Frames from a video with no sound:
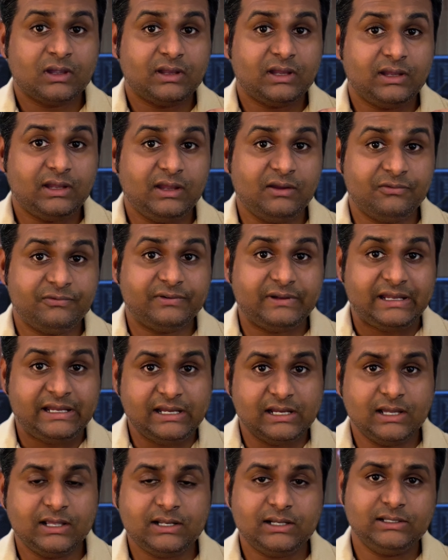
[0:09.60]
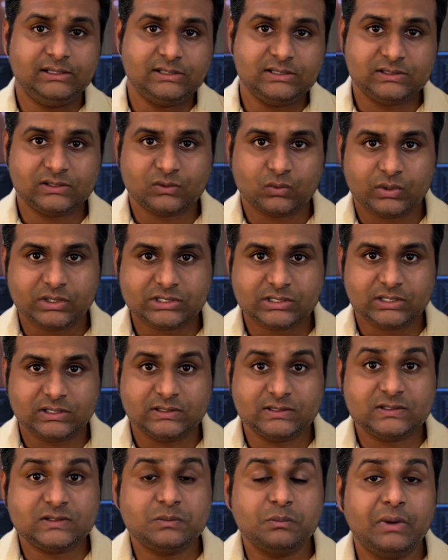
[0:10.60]
If hearing these
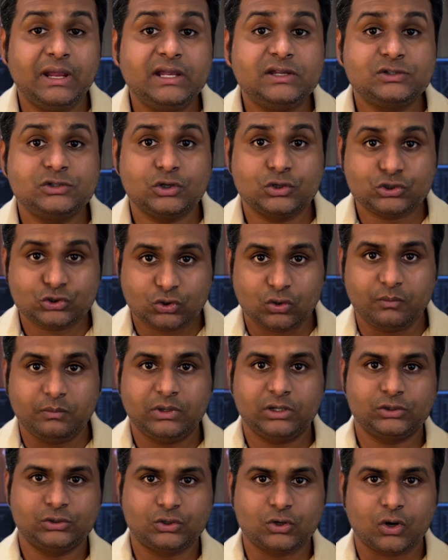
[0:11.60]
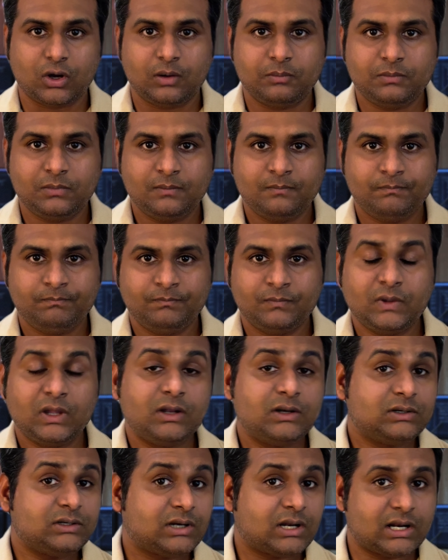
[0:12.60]
questions makes your stomach drop,
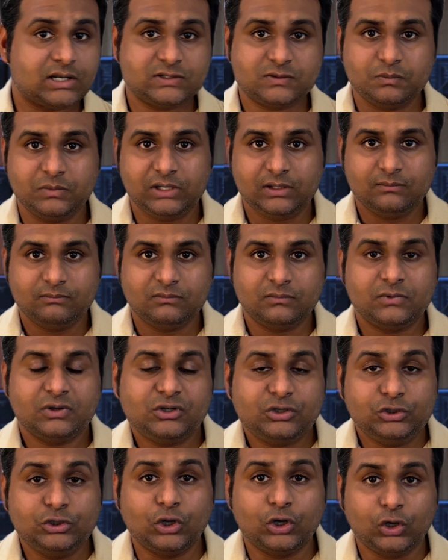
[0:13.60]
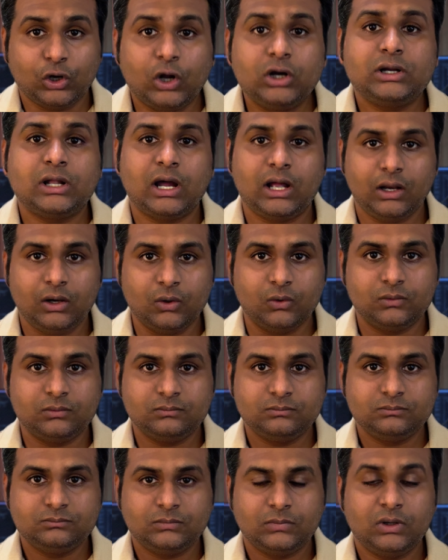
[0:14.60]
trust me, you're not alone.
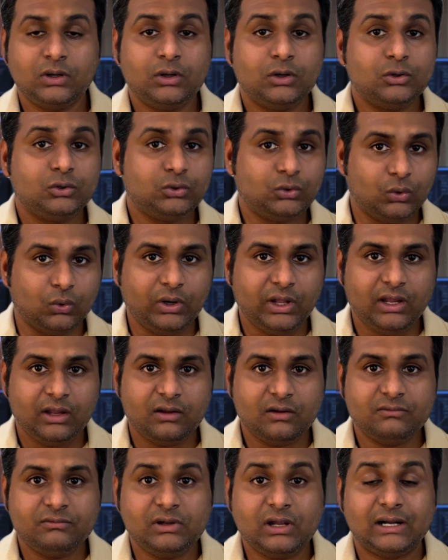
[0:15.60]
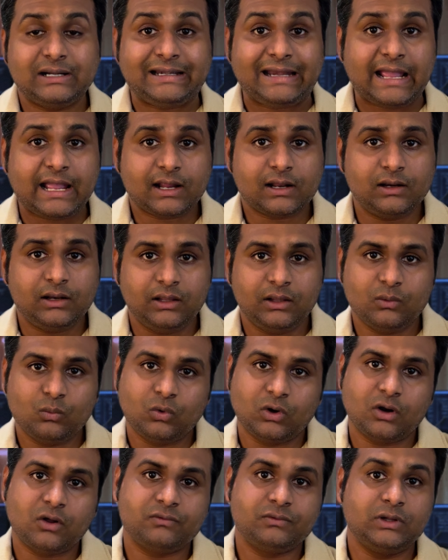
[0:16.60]
Today we are tackling
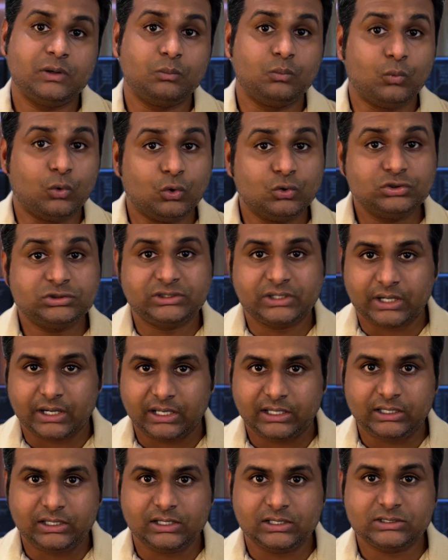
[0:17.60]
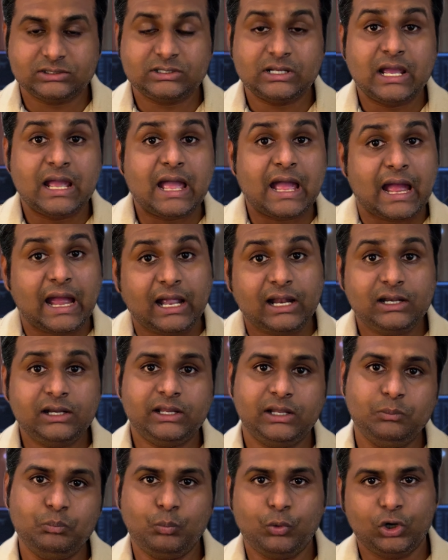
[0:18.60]
one of the most trickiest and
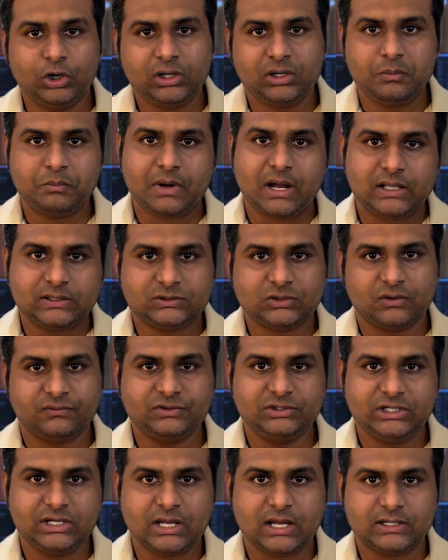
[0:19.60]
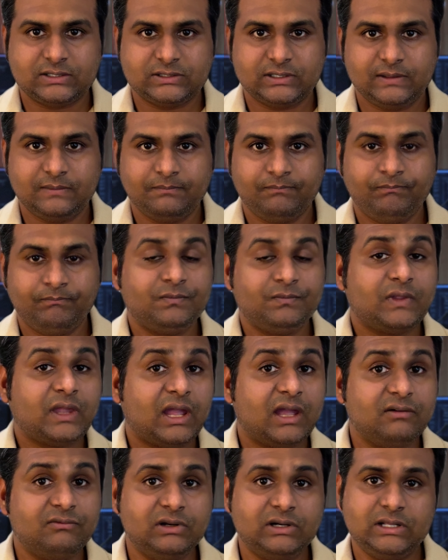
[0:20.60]
important parts of GRC,
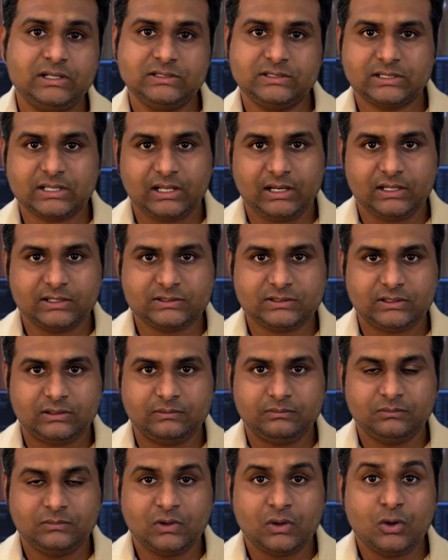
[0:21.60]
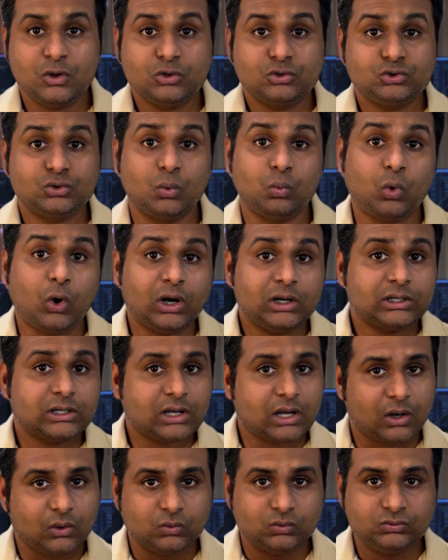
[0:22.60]
evidence collection. So what
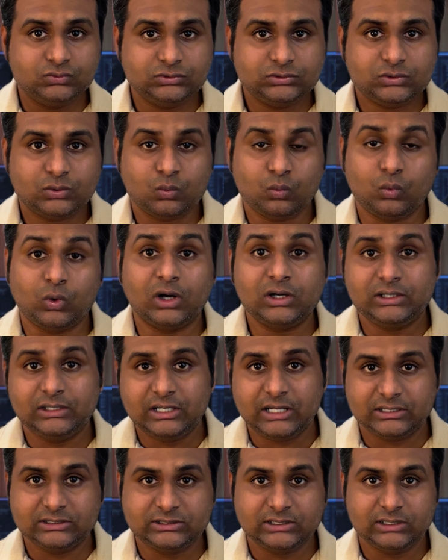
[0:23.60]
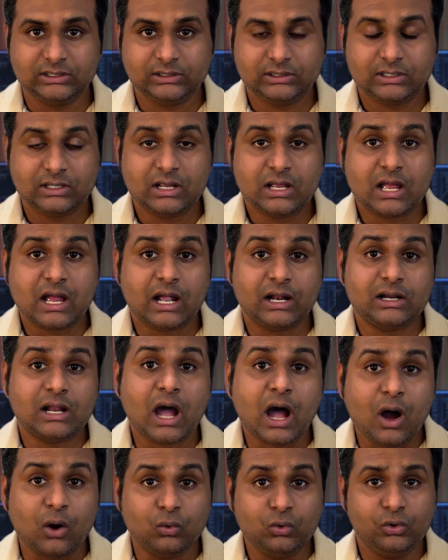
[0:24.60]
counts, what doesn't, and
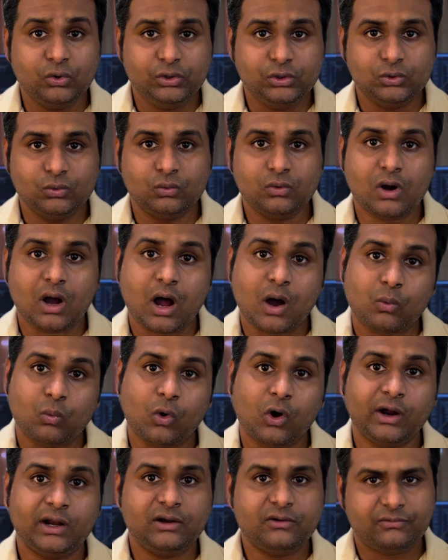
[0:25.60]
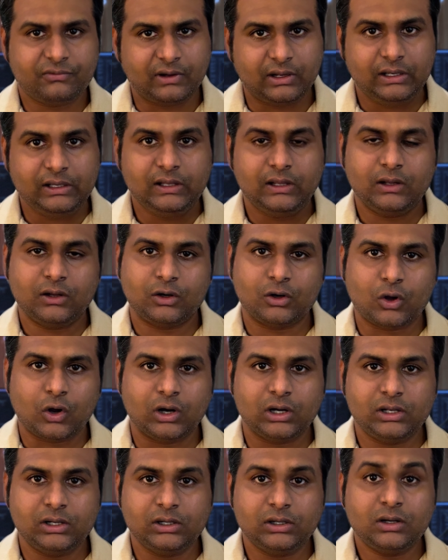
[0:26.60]
how do you avoid failing an
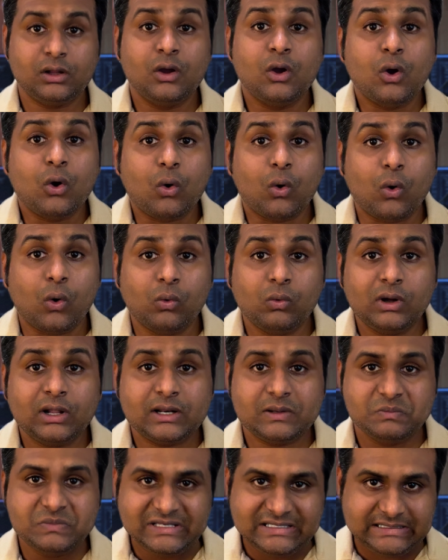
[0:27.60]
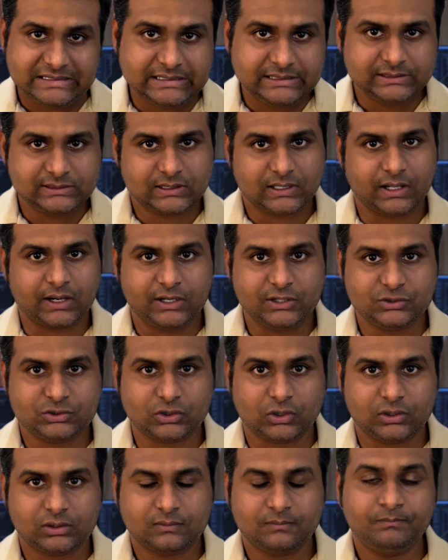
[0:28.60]
audit over a missing
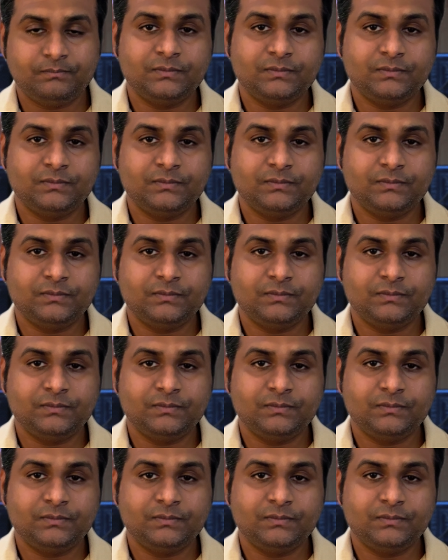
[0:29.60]
screenshot?